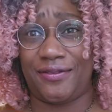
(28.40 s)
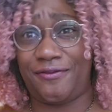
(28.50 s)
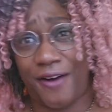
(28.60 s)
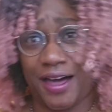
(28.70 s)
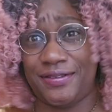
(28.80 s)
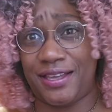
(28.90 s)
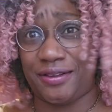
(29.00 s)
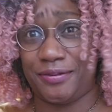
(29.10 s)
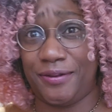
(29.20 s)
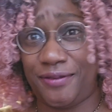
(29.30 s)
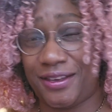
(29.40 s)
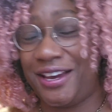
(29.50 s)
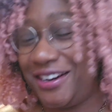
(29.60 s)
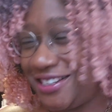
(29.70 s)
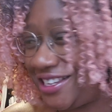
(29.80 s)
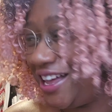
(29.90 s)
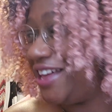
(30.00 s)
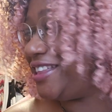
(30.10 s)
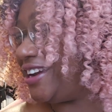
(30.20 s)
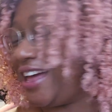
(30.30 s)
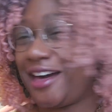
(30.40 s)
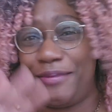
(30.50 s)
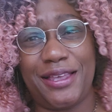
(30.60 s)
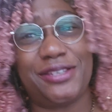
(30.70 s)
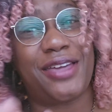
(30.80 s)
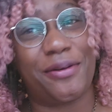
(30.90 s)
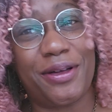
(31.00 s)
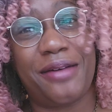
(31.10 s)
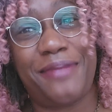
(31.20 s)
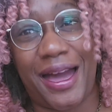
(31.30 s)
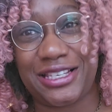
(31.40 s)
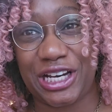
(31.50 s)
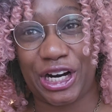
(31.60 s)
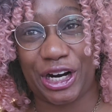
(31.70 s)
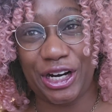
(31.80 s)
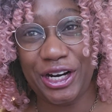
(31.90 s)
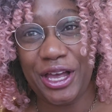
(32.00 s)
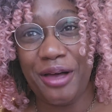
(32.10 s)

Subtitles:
5 Sailor Moon figures that I have. But that's okay. We'll come back to her.